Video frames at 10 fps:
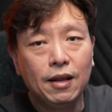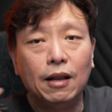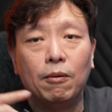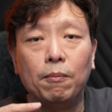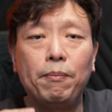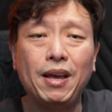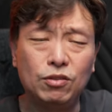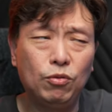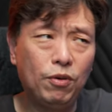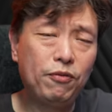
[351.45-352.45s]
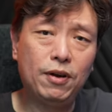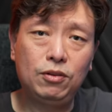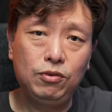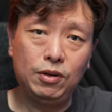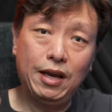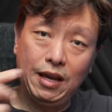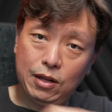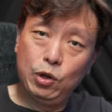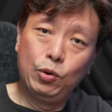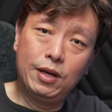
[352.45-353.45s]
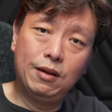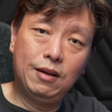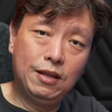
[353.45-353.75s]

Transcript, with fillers: Now, best to refer to the included